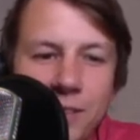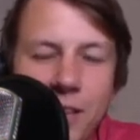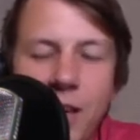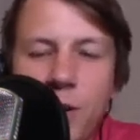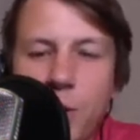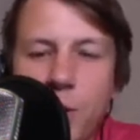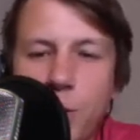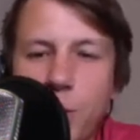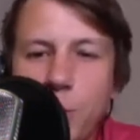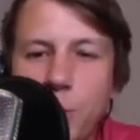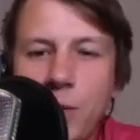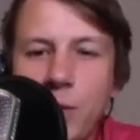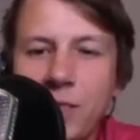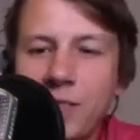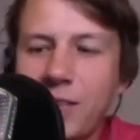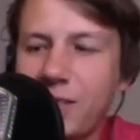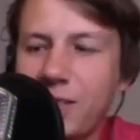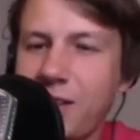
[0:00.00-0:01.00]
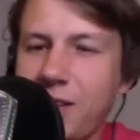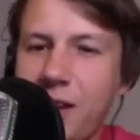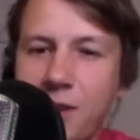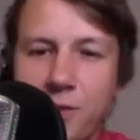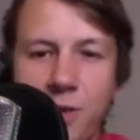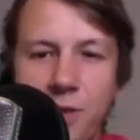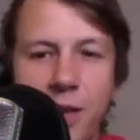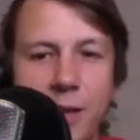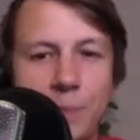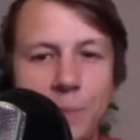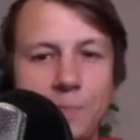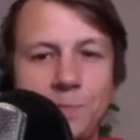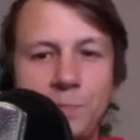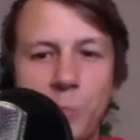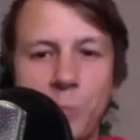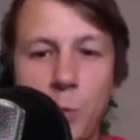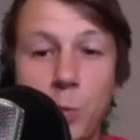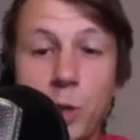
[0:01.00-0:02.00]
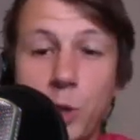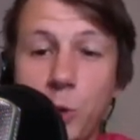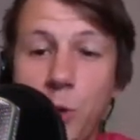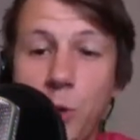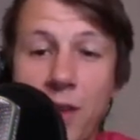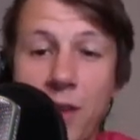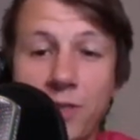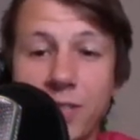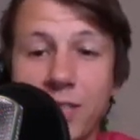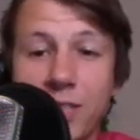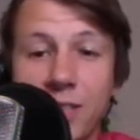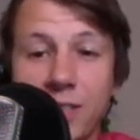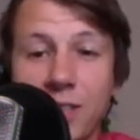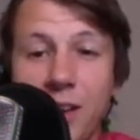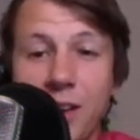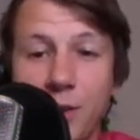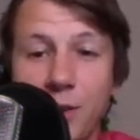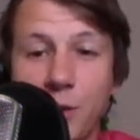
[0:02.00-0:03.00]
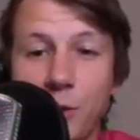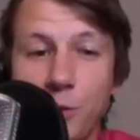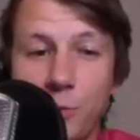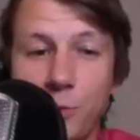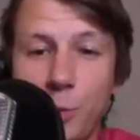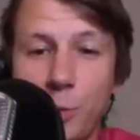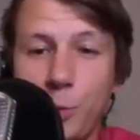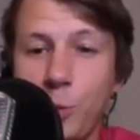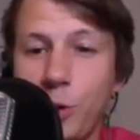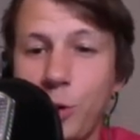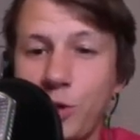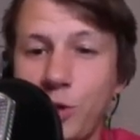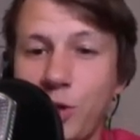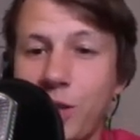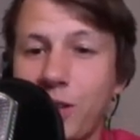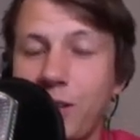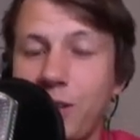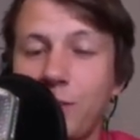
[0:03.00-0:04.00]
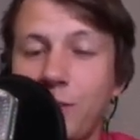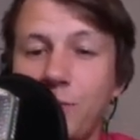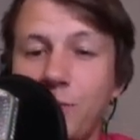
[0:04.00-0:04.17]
I know you're a big TikTok fan. We do have a TikTok though, if people want to check it out.